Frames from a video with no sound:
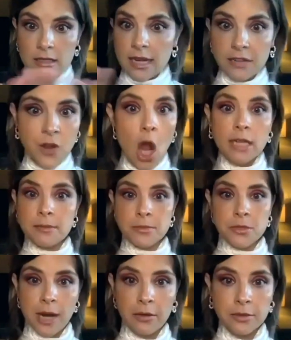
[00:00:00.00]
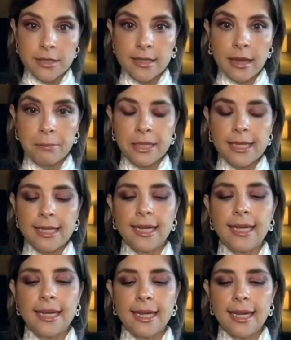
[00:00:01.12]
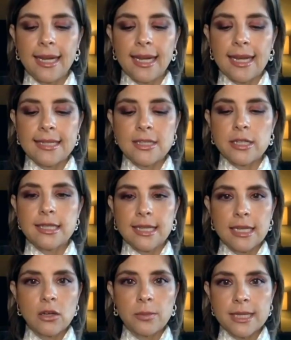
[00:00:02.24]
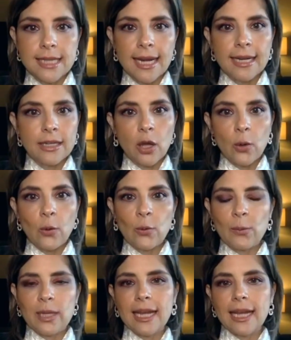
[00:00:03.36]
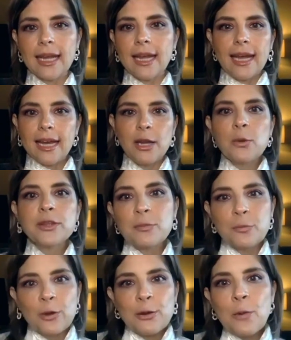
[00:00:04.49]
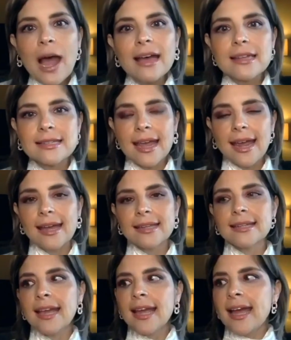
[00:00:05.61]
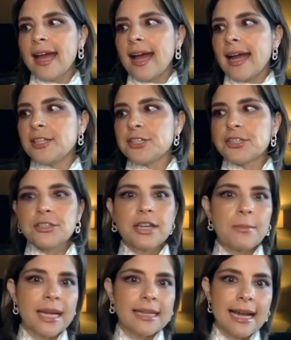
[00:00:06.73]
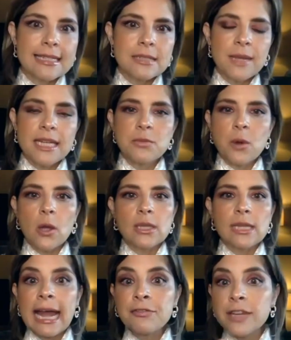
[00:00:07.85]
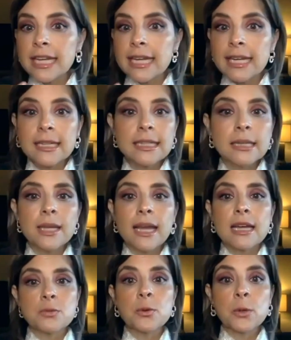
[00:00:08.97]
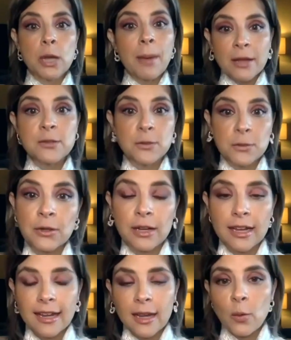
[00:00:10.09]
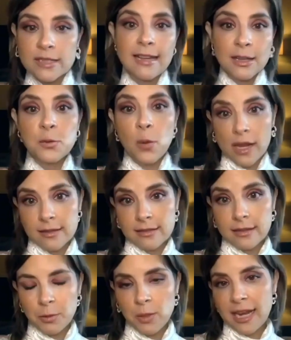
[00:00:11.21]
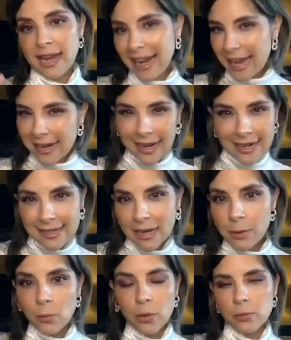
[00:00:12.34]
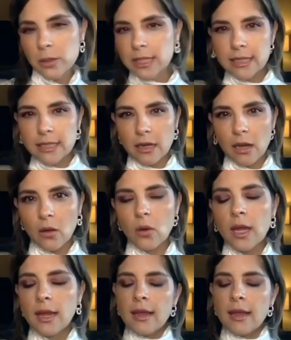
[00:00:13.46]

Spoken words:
a ton of condoms around that banana. And I started to giggle because I didn't know. I mean, I didn't know what it was. And I turned to look at my classmates. We're all laughing and giggling because we were about to learn what sex was. I mean, we kind of had an idea, but we really didn't know.